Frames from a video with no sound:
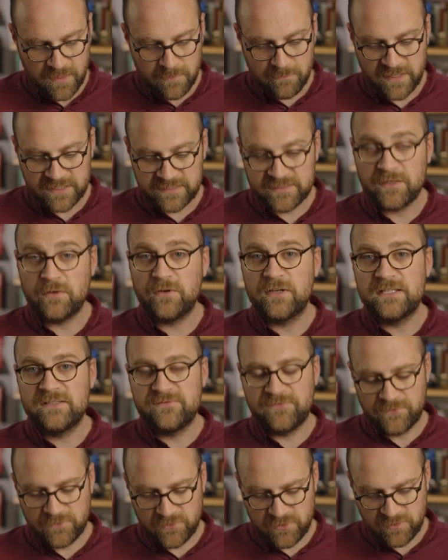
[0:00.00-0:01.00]
My song is
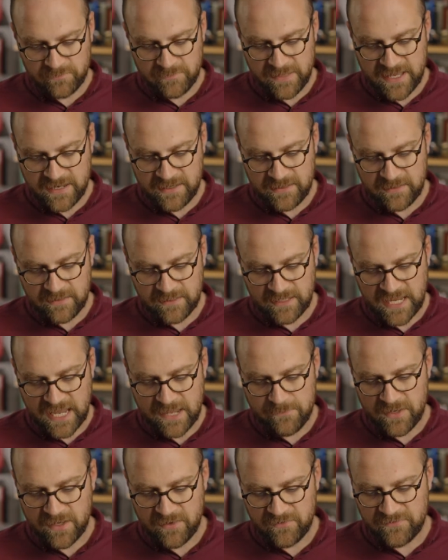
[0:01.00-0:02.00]
for all men
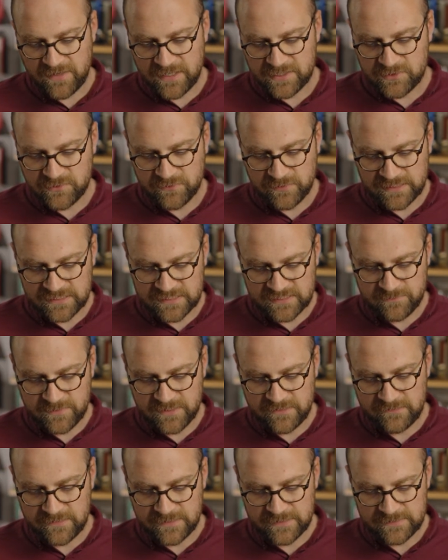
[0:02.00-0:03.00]
came out of actual
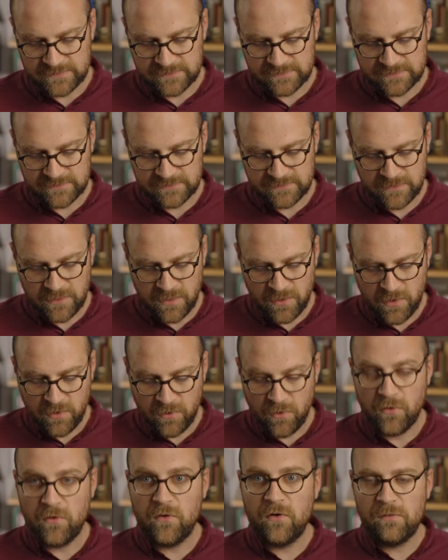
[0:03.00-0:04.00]
experience.
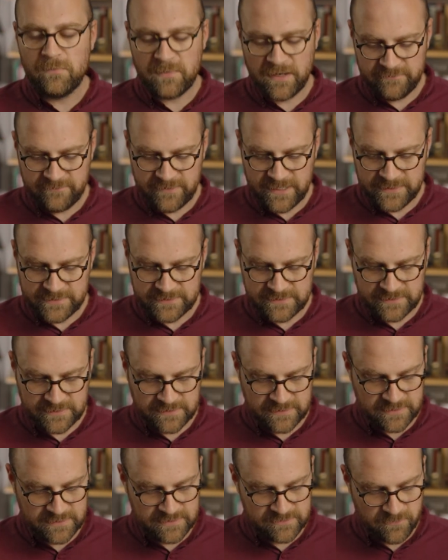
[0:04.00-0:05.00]
All my
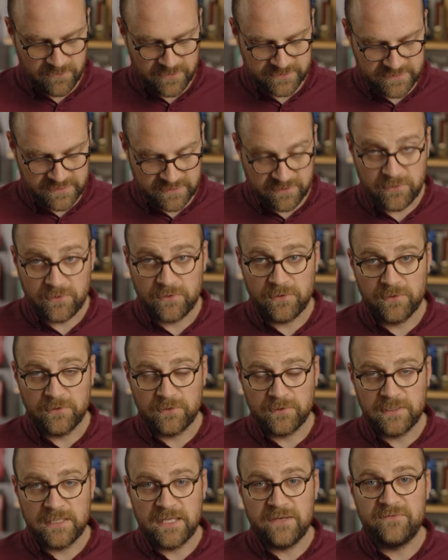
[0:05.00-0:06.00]
writing is what I
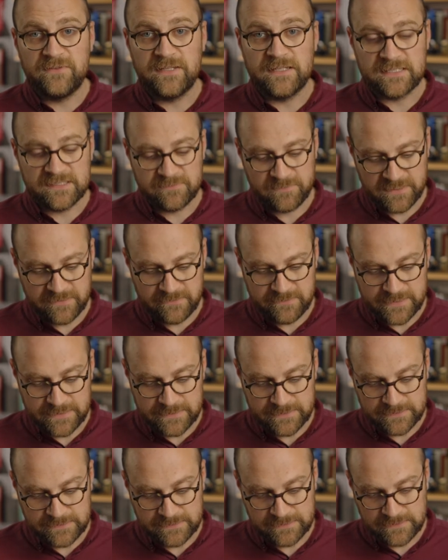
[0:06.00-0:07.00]
call lived
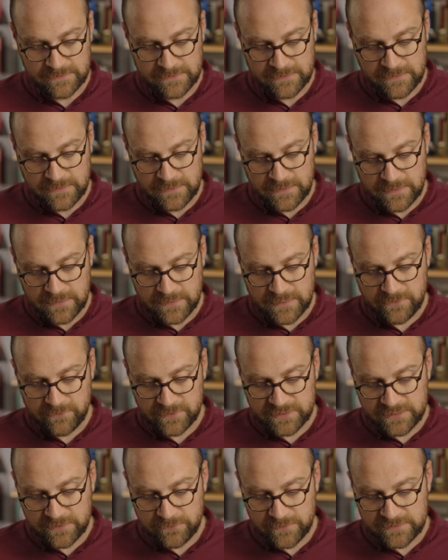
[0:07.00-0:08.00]
experience. There were
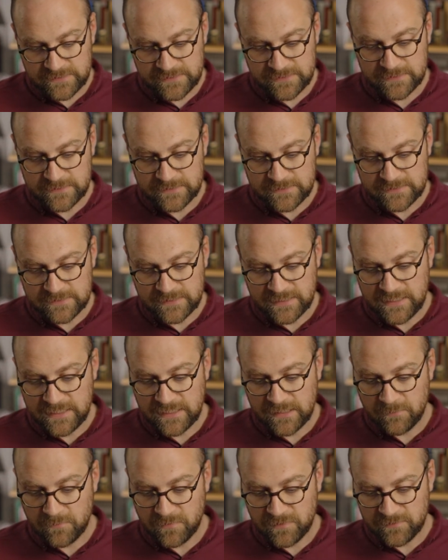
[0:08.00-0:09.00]
two incidents
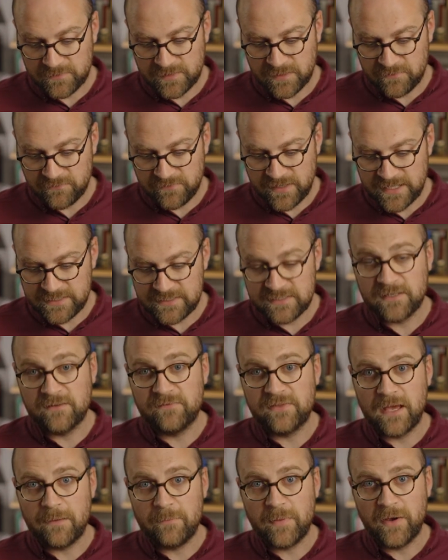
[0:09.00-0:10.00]
leading up to the writing
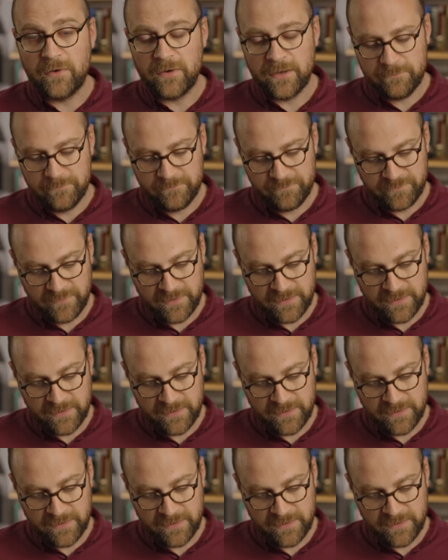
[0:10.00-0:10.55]
of that poem